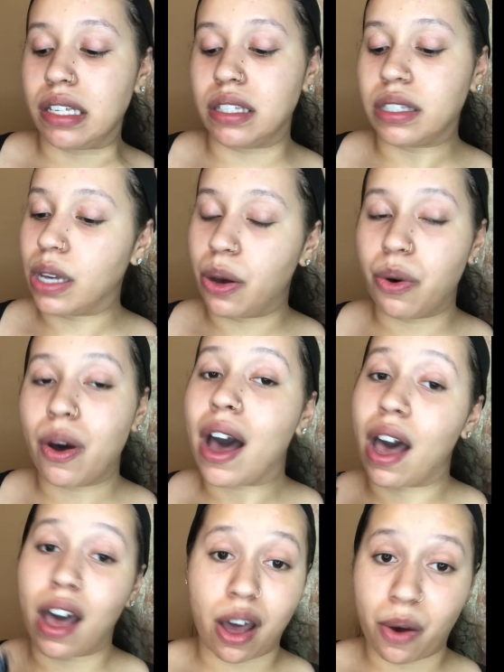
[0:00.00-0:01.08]
So
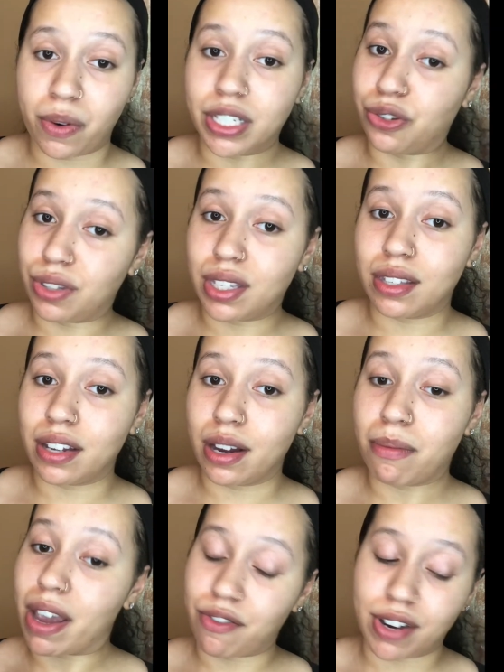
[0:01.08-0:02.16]
I always use this serum
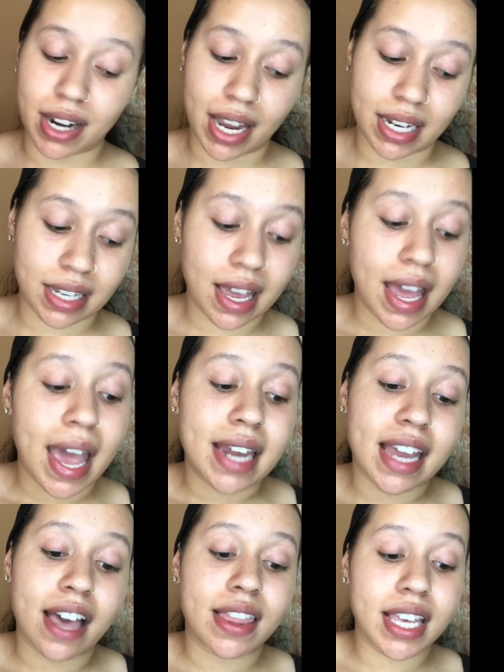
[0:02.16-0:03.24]
every night.
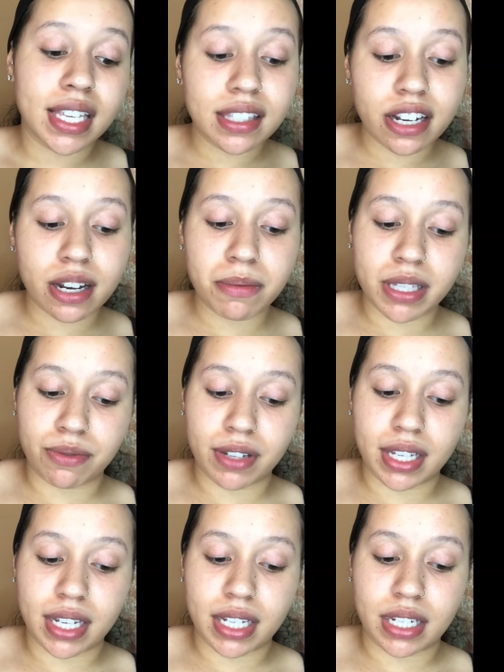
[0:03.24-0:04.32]
Now this serum is really
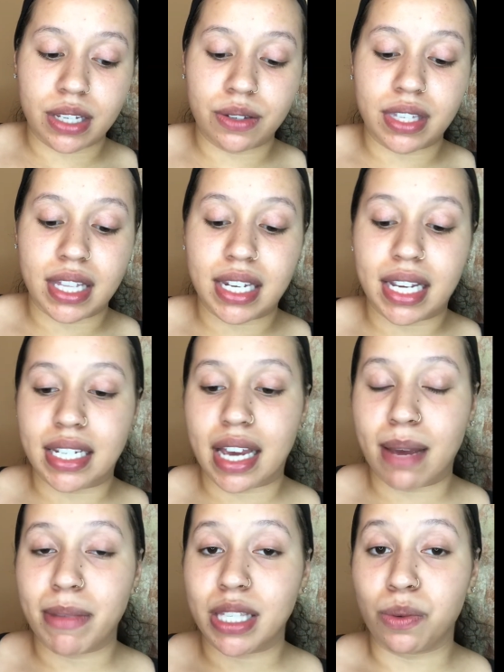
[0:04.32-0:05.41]
good to use in the
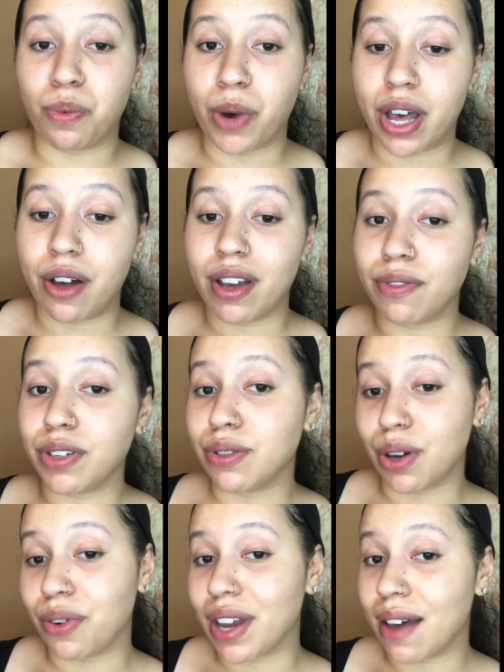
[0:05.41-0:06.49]
daytime as well. If you
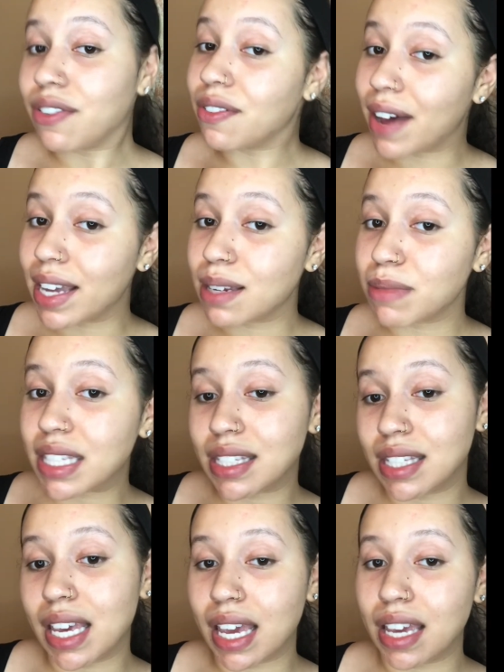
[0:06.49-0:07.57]
don't have a vitamin
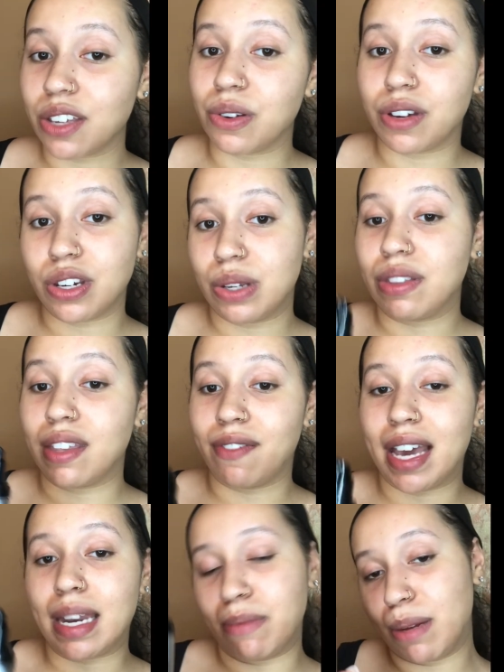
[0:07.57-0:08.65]
C, you can do the
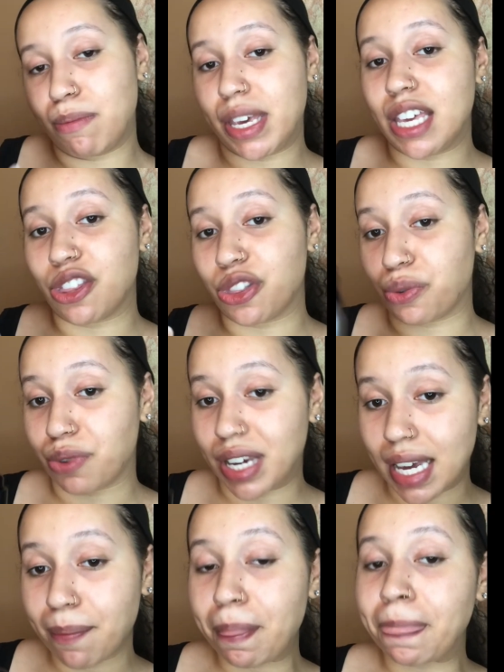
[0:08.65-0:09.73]
vitamin
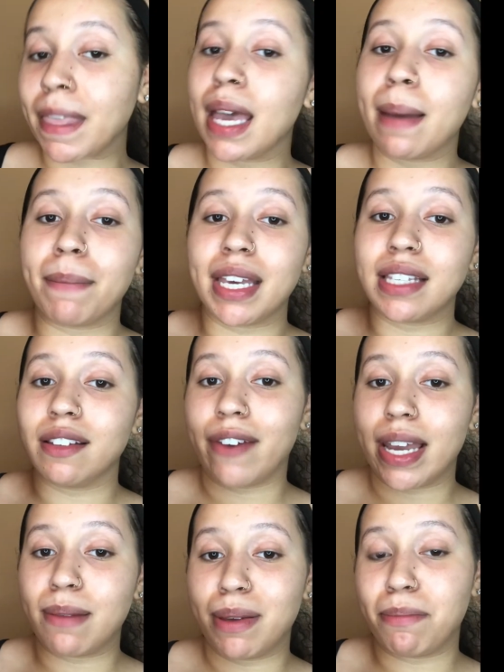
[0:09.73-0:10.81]
B3 because the
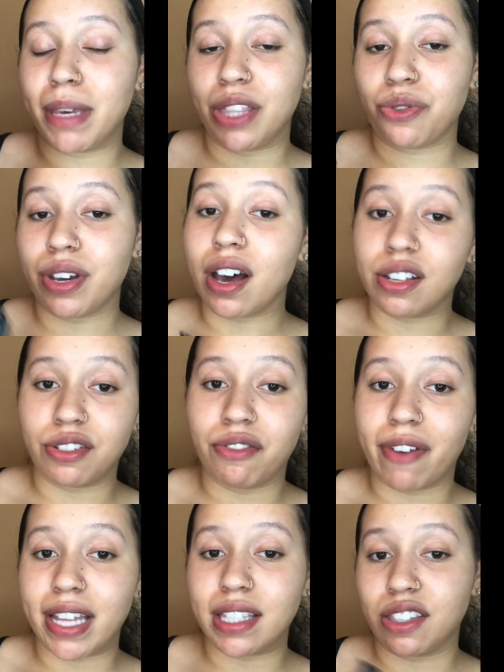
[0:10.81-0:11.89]
vitamin B3 also
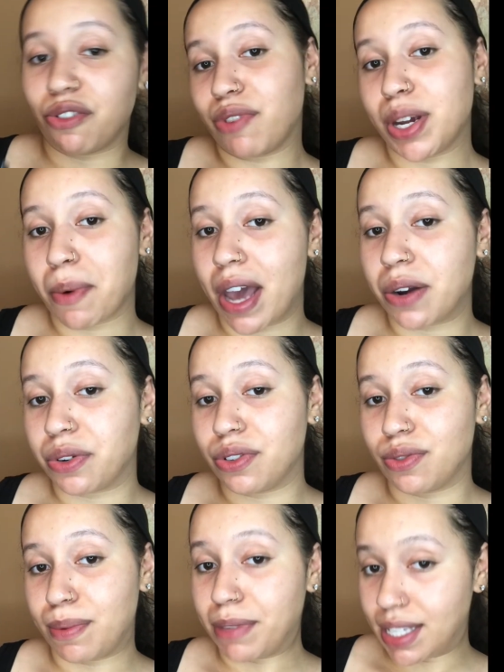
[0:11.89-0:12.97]
fights the free radicals
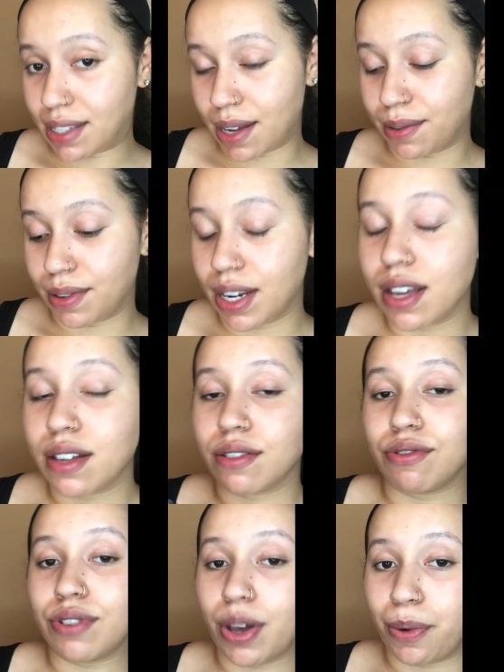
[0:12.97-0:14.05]
from the sun.
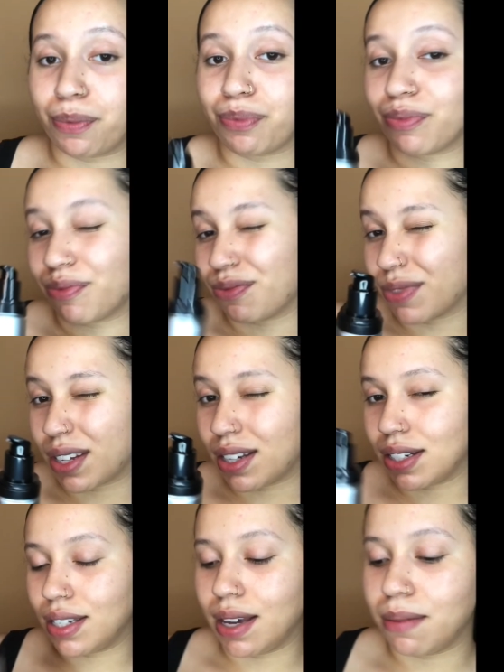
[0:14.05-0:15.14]
So good
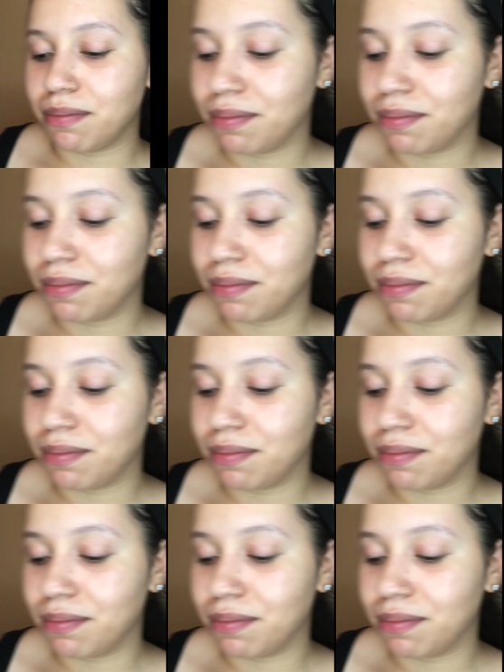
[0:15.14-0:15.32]
tip.